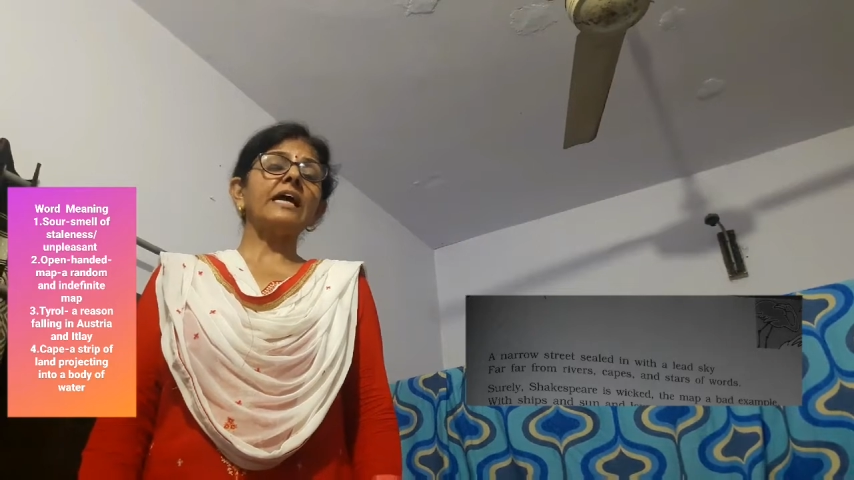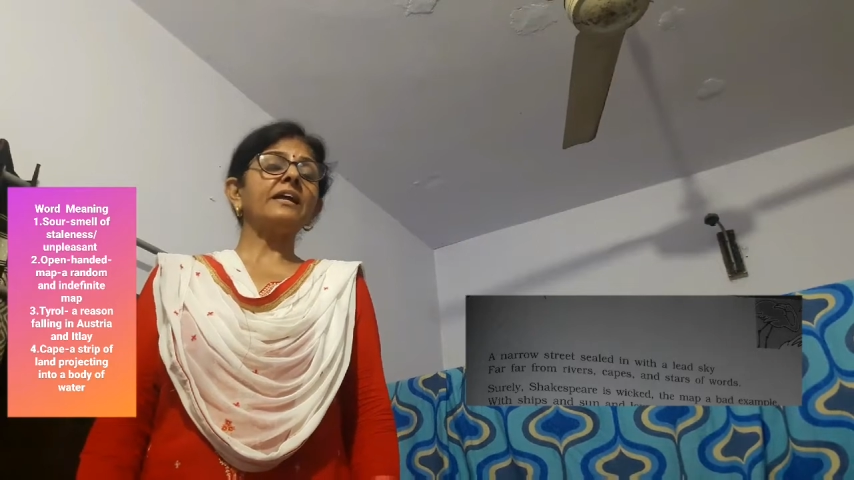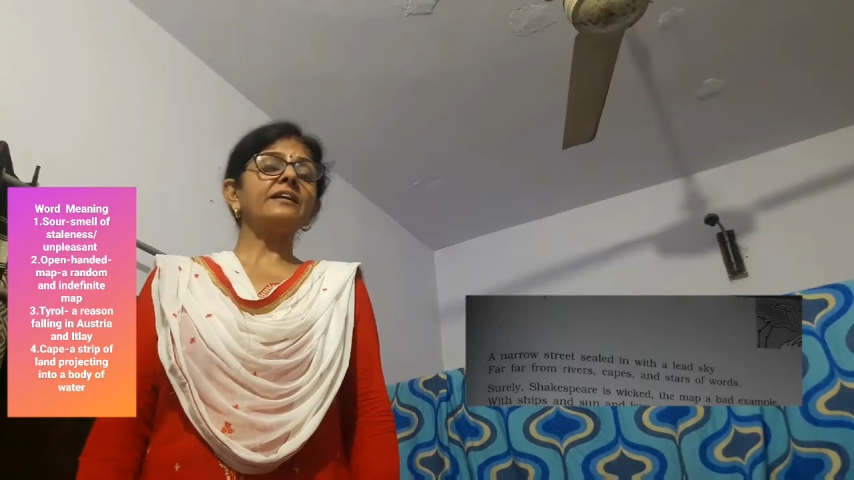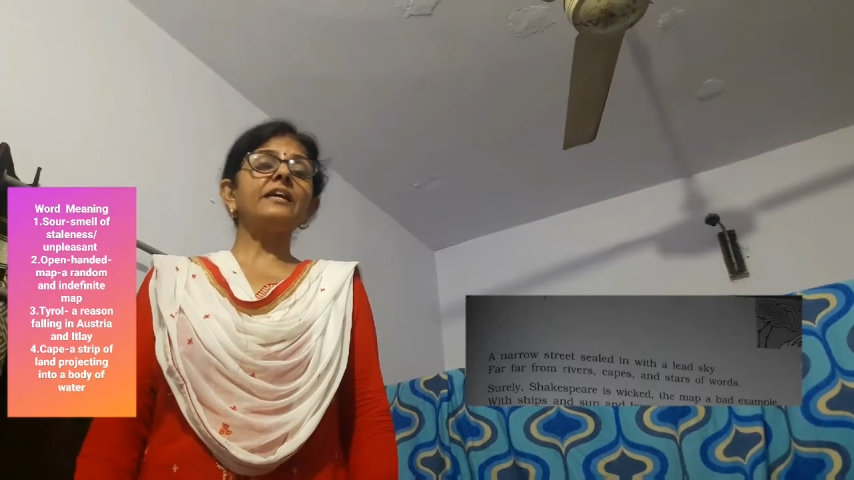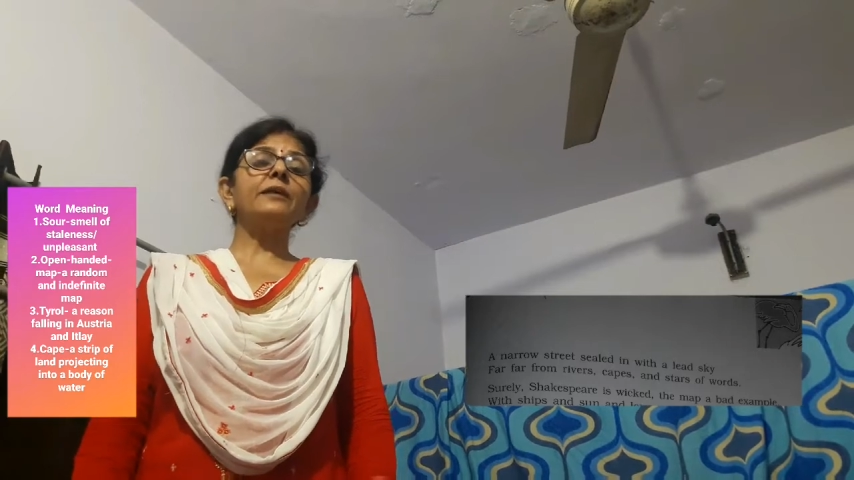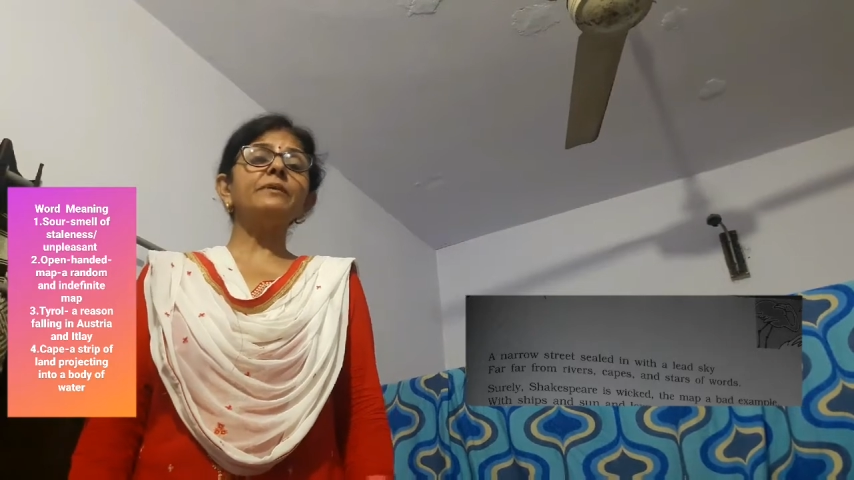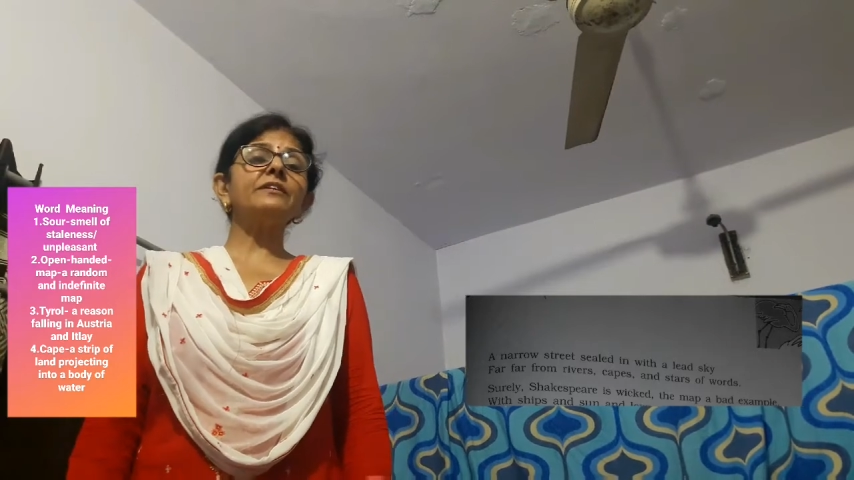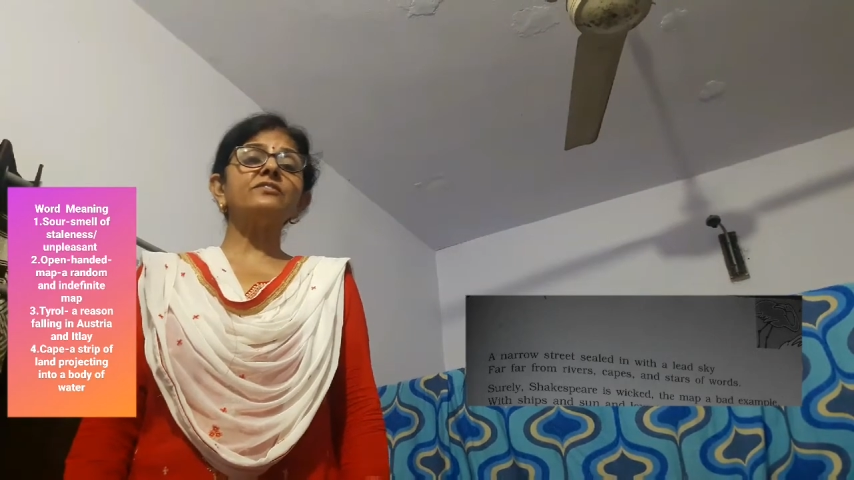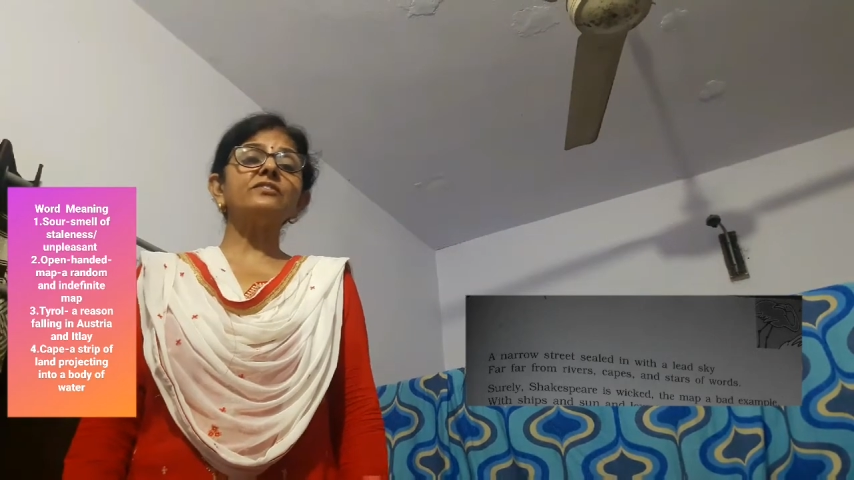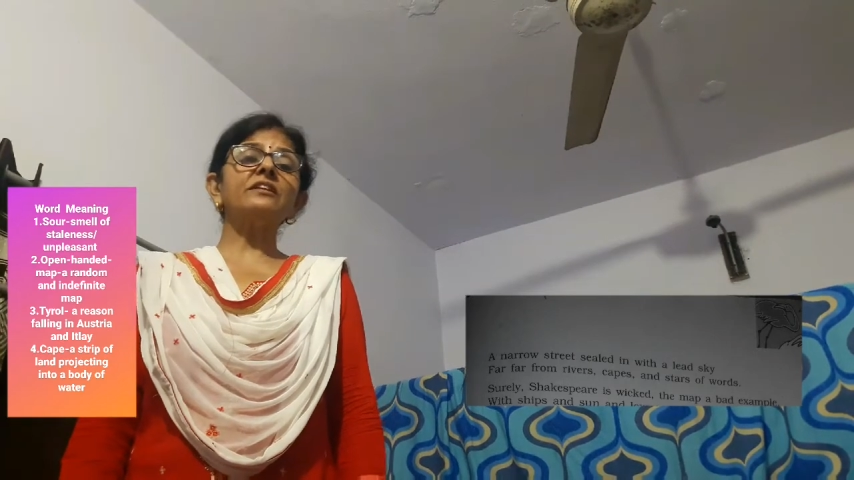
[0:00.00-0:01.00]
They had
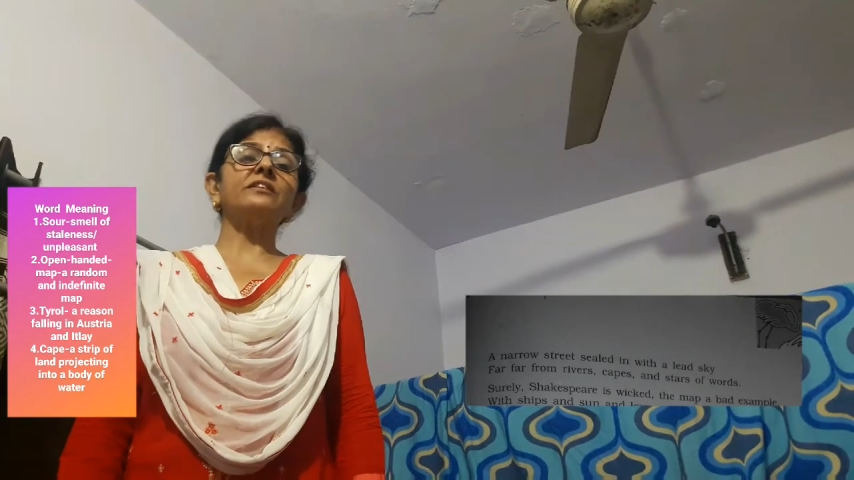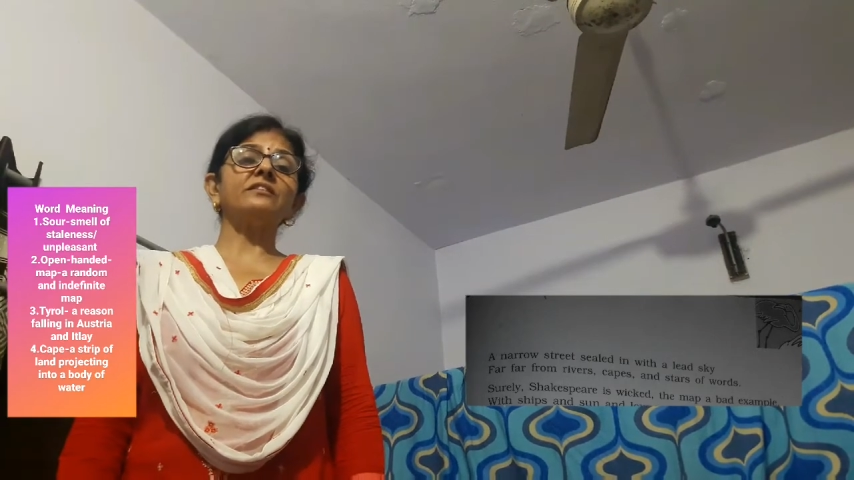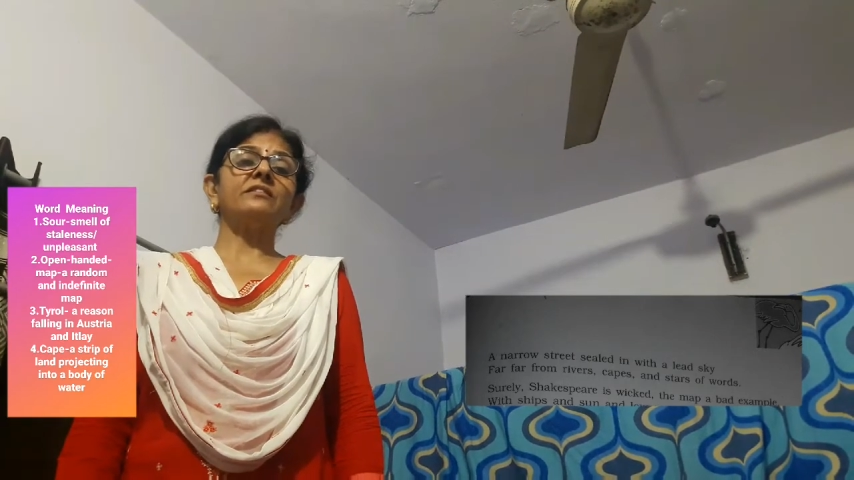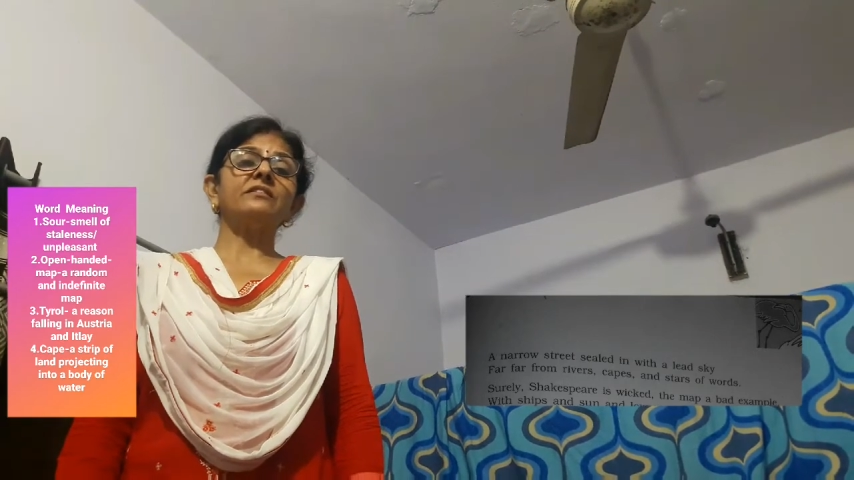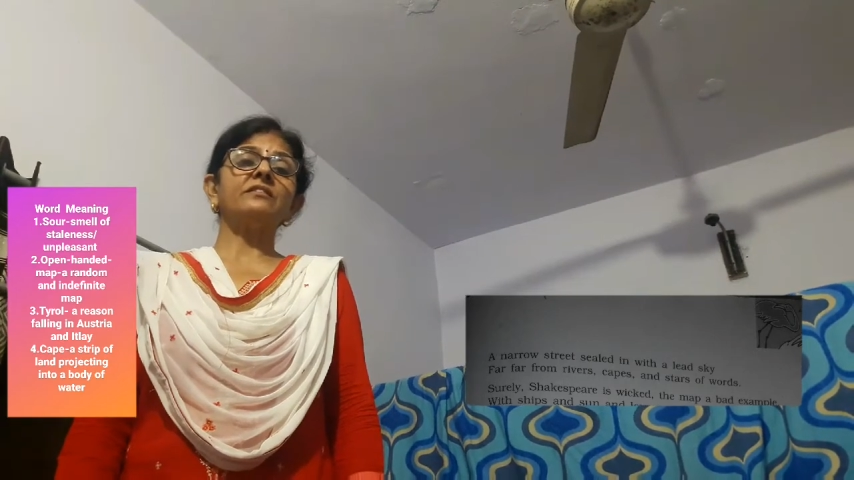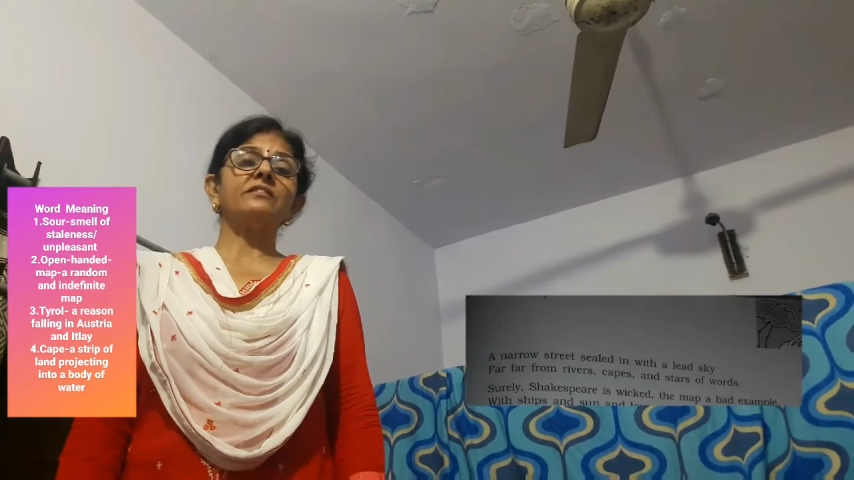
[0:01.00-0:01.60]
never seen